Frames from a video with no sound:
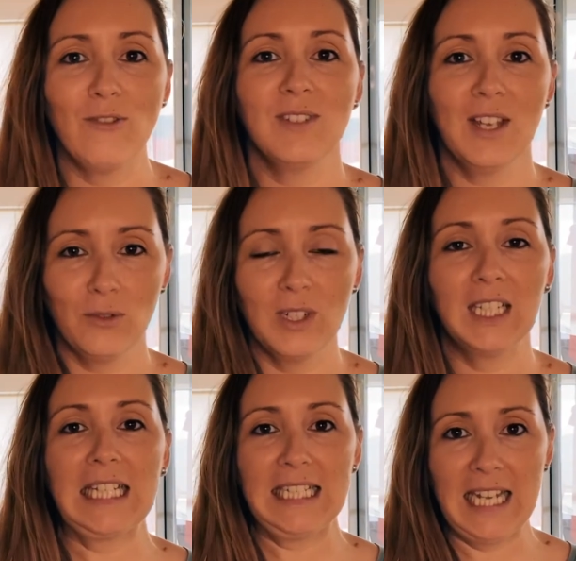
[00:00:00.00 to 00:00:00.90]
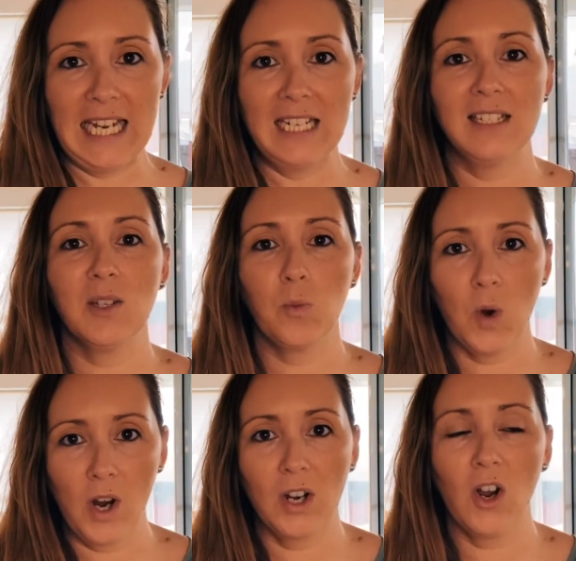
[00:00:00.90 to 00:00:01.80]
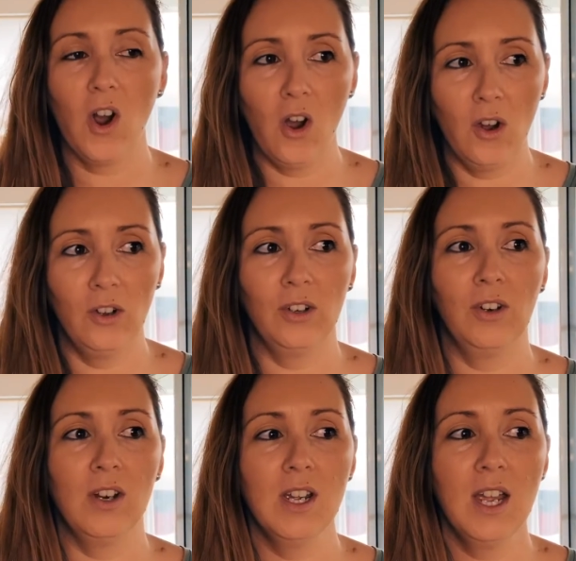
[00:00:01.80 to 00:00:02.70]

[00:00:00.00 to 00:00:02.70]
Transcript: definitely needed to work on